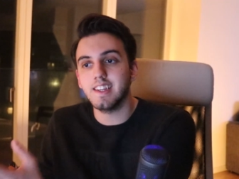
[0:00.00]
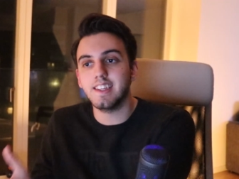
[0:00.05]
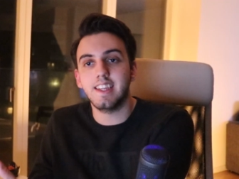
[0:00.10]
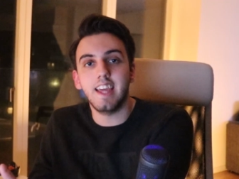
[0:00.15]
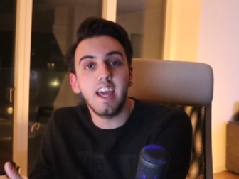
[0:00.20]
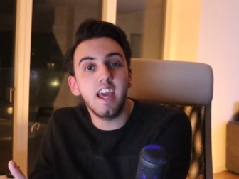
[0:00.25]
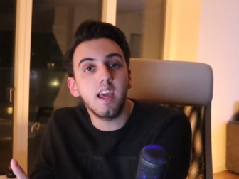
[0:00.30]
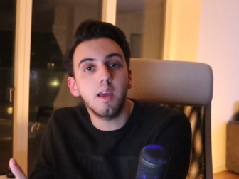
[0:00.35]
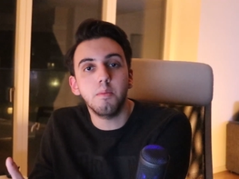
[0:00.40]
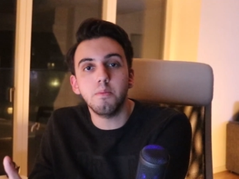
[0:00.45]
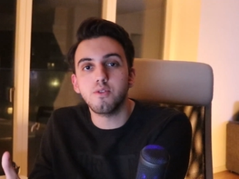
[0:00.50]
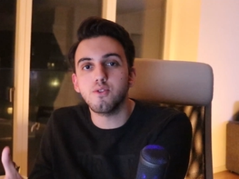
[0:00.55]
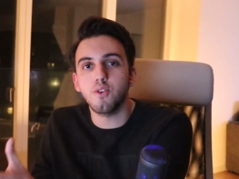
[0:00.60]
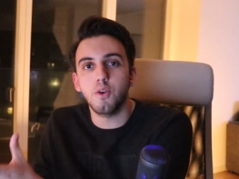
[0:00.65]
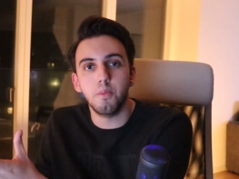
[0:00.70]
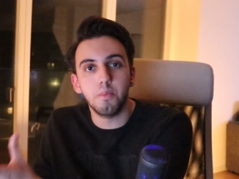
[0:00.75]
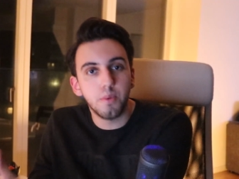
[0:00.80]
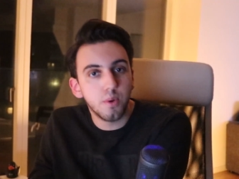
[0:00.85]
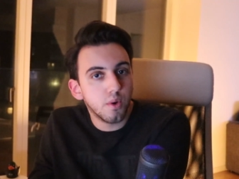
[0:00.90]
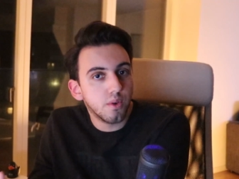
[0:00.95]
games
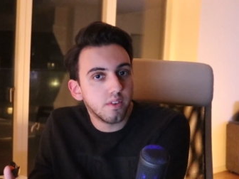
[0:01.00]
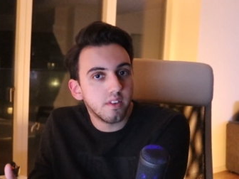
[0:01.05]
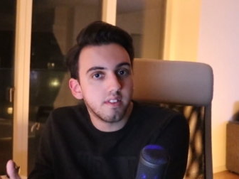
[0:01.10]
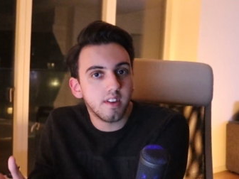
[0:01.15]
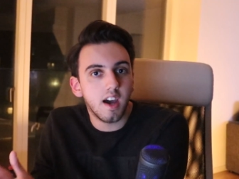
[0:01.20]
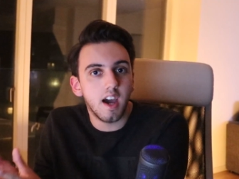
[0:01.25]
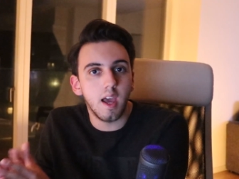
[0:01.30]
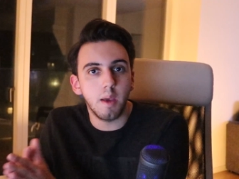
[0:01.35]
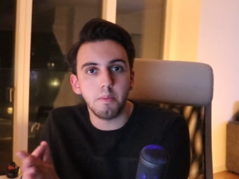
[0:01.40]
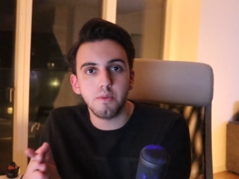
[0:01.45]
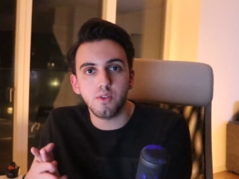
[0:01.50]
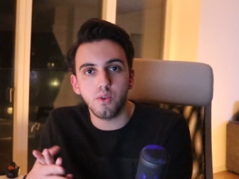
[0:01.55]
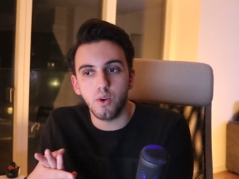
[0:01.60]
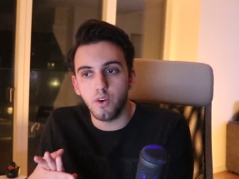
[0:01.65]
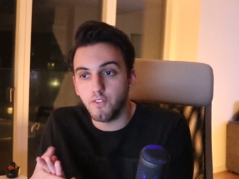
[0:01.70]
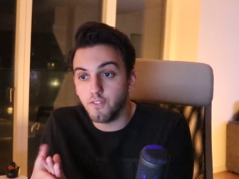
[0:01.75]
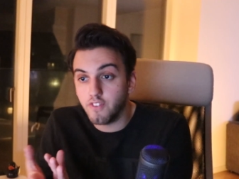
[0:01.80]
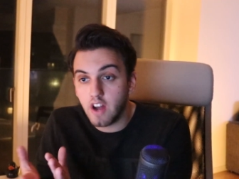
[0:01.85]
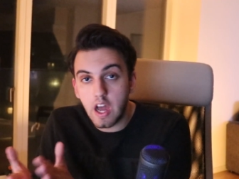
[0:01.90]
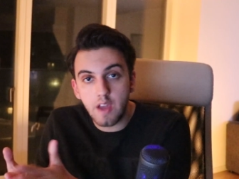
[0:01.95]
or prototypes
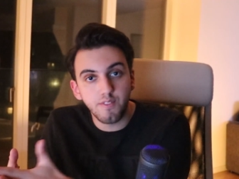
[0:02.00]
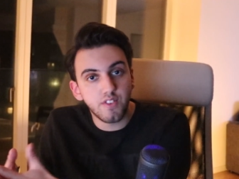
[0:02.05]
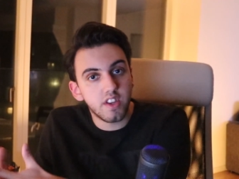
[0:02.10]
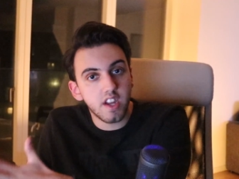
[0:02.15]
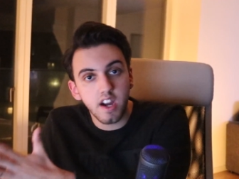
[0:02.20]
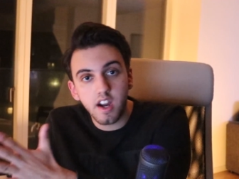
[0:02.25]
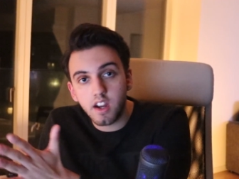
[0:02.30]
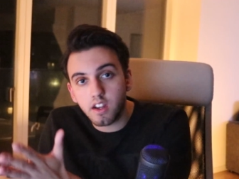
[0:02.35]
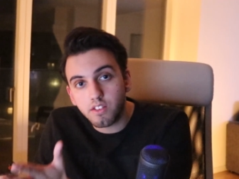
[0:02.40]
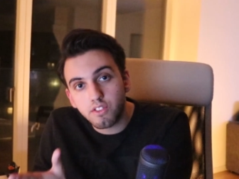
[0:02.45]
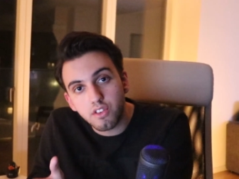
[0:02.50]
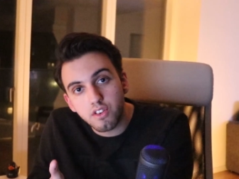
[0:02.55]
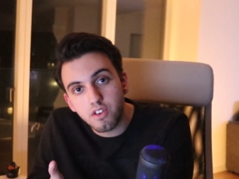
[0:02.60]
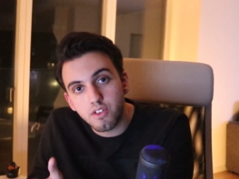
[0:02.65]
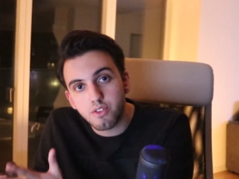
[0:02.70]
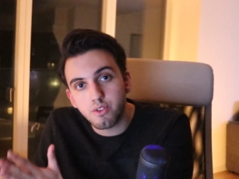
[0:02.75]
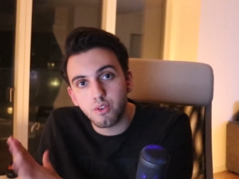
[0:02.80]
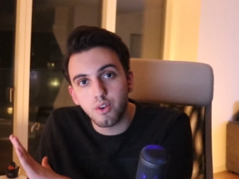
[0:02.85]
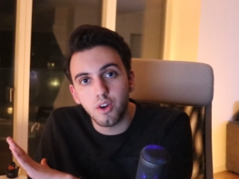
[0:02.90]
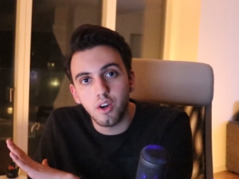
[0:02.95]
or five
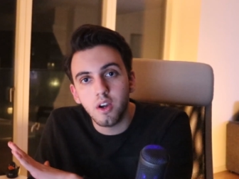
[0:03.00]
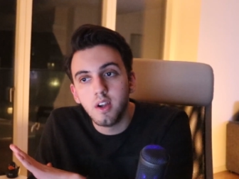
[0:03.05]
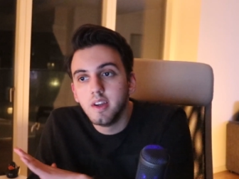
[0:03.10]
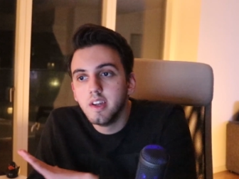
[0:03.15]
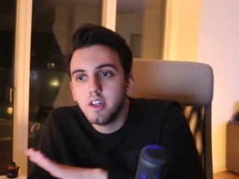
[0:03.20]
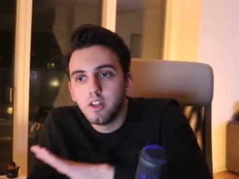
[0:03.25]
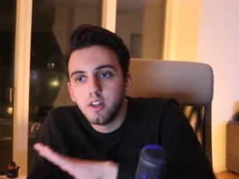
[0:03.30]
characters or,